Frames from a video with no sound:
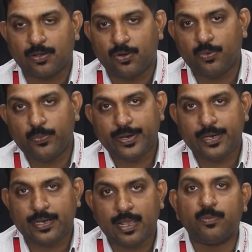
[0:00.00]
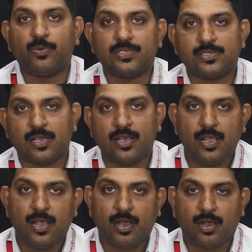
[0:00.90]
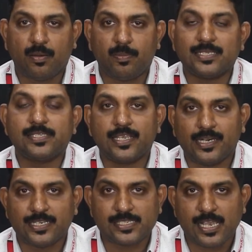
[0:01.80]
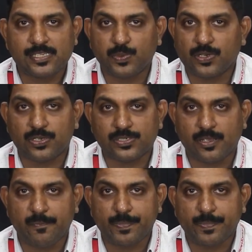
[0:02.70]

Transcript: COVID time was a blessing in disguise, because